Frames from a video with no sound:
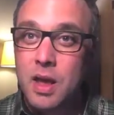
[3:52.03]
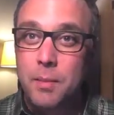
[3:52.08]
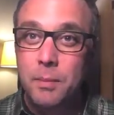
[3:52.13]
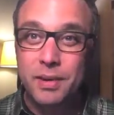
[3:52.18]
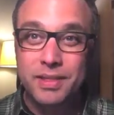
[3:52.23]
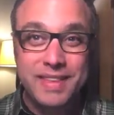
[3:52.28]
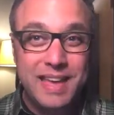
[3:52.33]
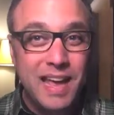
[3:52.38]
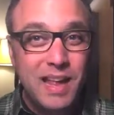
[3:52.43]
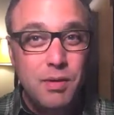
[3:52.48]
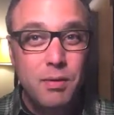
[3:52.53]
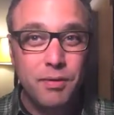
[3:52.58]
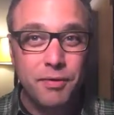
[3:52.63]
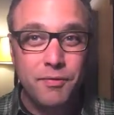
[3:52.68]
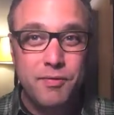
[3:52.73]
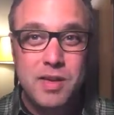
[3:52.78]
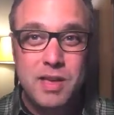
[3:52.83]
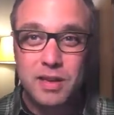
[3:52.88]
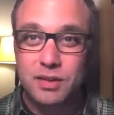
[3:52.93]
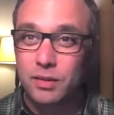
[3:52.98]
but the annual
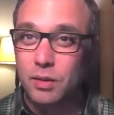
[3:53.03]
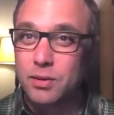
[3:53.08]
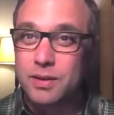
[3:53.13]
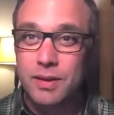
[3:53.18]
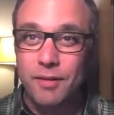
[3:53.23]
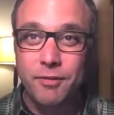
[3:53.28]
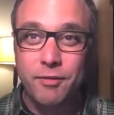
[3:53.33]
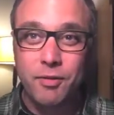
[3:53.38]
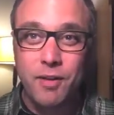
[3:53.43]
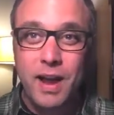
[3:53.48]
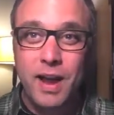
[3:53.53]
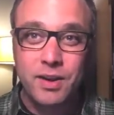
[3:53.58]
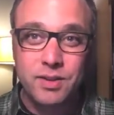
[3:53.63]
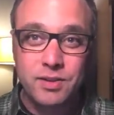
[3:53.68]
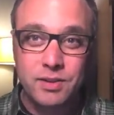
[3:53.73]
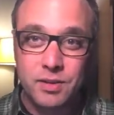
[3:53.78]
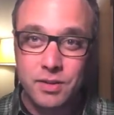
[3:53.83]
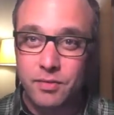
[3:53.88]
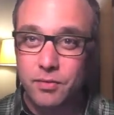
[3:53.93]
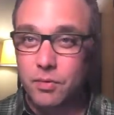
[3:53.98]
fee is only a
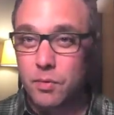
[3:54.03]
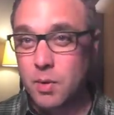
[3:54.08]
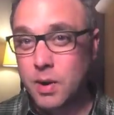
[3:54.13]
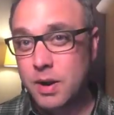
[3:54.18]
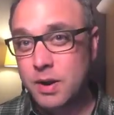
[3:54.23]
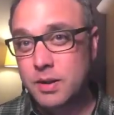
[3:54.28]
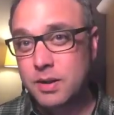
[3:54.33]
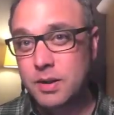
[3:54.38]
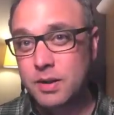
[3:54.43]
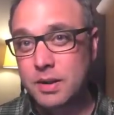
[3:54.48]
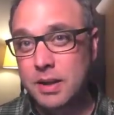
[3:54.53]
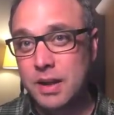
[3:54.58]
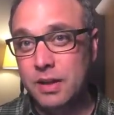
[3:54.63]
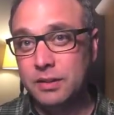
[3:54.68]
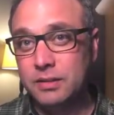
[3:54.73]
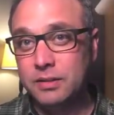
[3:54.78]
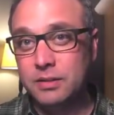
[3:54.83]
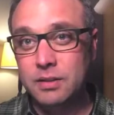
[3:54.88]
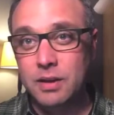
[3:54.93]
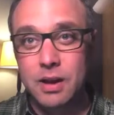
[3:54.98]
fraction of what
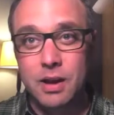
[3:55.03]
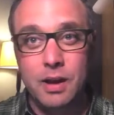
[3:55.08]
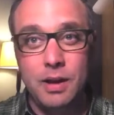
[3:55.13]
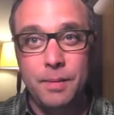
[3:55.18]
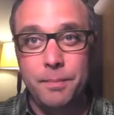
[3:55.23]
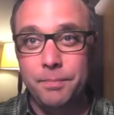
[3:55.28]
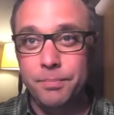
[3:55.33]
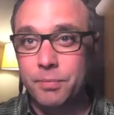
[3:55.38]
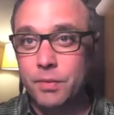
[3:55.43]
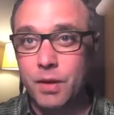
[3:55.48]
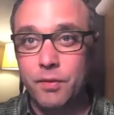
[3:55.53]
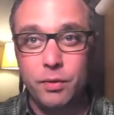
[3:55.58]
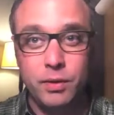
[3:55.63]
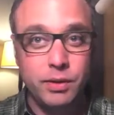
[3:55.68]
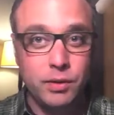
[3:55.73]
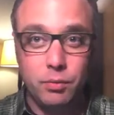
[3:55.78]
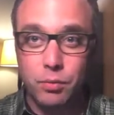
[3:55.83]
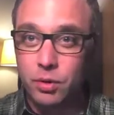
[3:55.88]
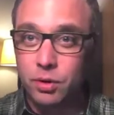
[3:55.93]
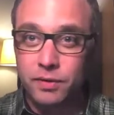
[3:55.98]

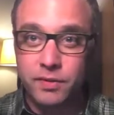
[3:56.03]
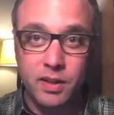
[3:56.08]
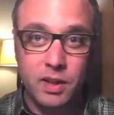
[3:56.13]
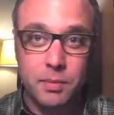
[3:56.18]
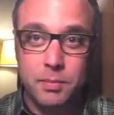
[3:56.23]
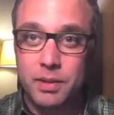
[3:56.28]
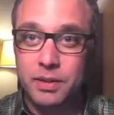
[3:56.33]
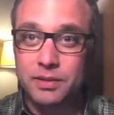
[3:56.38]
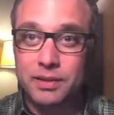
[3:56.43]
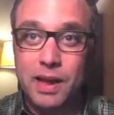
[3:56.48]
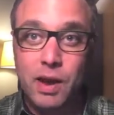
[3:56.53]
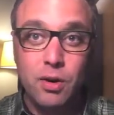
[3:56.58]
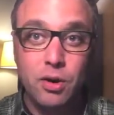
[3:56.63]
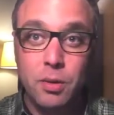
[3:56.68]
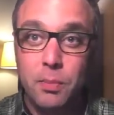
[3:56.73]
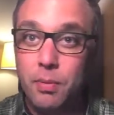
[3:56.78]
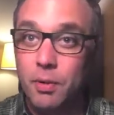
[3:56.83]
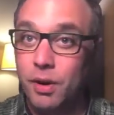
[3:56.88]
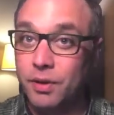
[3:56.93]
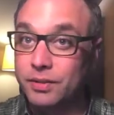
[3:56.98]
the rural development's
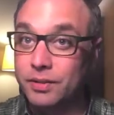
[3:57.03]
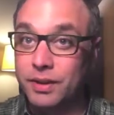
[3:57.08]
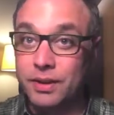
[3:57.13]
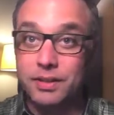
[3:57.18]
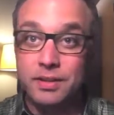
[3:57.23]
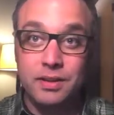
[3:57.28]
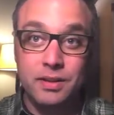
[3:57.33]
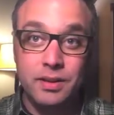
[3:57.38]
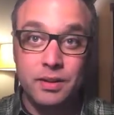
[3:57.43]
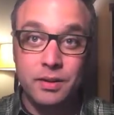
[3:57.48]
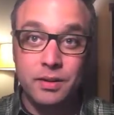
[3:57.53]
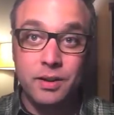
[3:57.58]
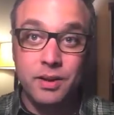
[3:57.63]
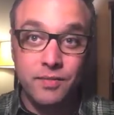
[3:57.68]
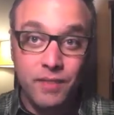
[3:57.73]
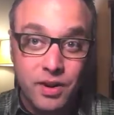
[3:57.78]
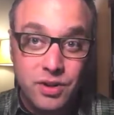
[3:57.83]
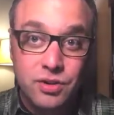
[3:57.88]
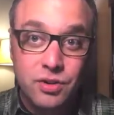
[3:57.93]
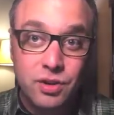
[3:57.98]
counterparts, like the
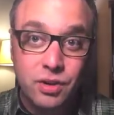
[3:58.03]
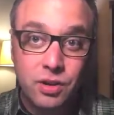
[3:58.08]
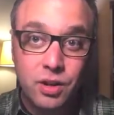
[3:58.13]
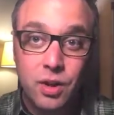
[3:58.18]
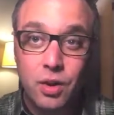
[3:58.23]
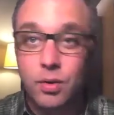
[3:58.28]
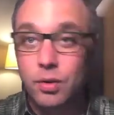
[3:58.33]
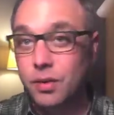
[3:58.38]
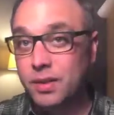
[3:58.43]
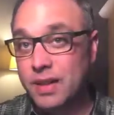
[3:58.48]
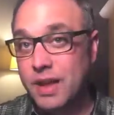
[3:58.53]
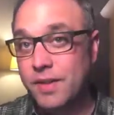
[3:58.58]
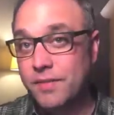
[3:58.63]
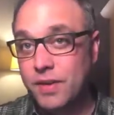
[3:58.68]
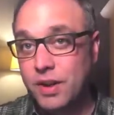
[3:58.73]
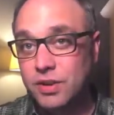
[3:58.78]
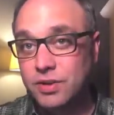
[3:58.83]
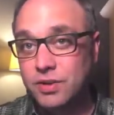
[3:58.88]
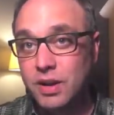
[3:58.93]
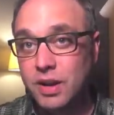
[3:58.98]
conventional loan or the
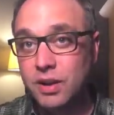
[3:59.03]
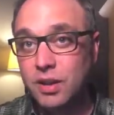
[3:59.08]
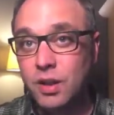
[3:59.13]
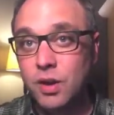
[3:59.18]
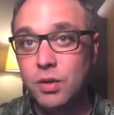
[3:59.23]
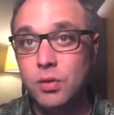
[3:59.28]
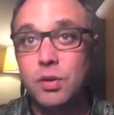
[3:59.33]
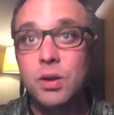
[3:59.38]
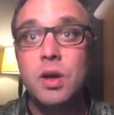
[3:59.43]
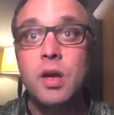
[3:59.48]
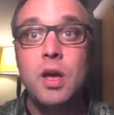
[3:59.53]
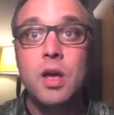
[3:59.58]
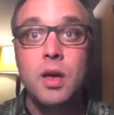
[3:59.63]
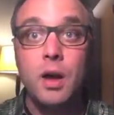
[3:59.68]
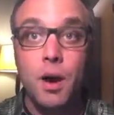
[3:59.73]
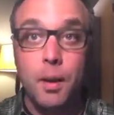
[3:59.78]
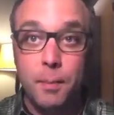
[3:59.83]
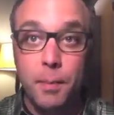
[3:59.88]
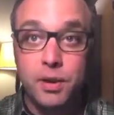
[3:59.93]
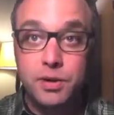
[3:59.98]
FHA loan,
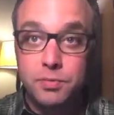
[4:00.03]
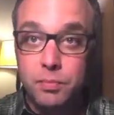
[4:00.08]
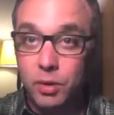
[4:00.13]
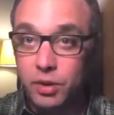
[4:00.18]
are much